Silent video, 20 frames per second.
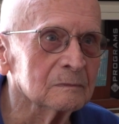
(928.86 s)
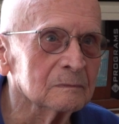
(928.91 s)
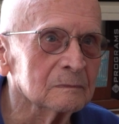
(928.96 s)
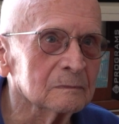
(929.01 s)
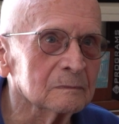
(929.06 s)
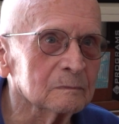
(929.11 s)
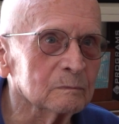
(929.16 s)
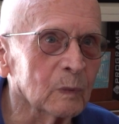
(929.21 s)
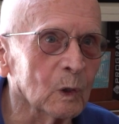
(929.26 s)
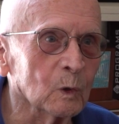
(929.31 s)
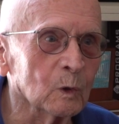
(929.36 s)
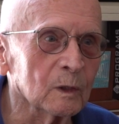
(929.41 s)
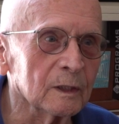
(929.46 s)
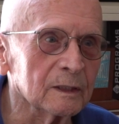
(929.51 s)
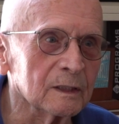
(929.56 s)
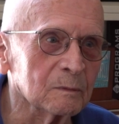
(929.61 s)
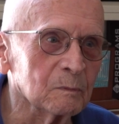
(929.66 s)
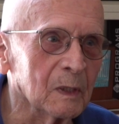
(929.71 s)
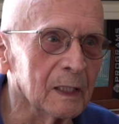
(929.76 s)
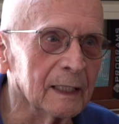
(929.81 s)
Polish
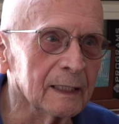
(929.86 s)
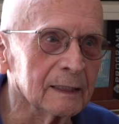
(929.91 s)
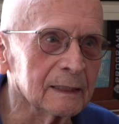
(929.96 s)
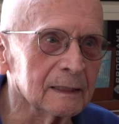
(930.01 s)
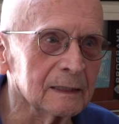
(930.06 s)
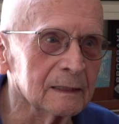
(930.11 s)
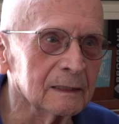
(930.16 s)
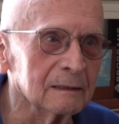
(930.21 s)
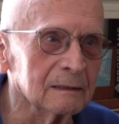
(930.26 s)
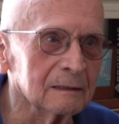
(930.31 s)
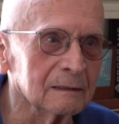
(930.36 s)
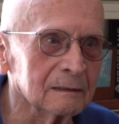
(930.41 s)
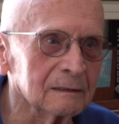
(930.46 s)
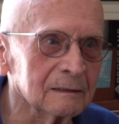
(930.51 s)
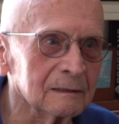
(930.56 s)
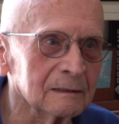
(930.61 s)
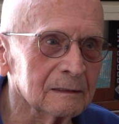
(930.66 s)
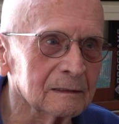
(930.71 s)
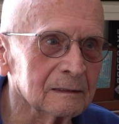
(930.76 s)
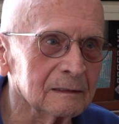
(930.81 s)
Market,
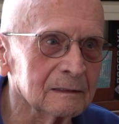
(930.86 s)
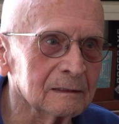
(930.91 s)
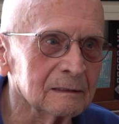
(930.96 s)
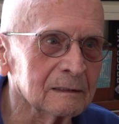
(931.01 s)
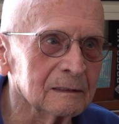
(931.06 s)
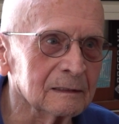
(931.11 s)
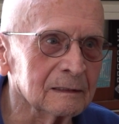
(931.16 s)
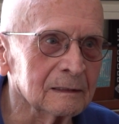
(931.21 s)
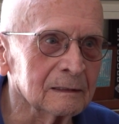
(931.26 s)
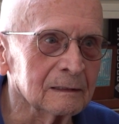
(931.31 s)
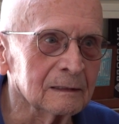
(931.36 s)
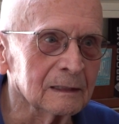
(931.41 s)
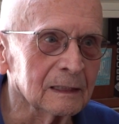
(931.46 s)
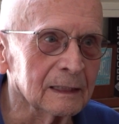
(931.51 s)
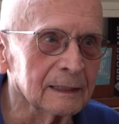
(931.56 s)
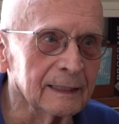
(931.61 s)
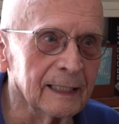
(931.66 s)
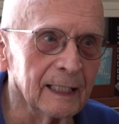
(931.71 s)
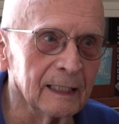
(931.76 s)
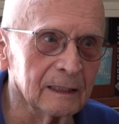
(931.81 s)

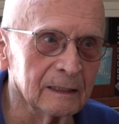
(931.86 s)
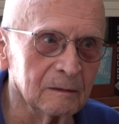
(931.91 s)
Italian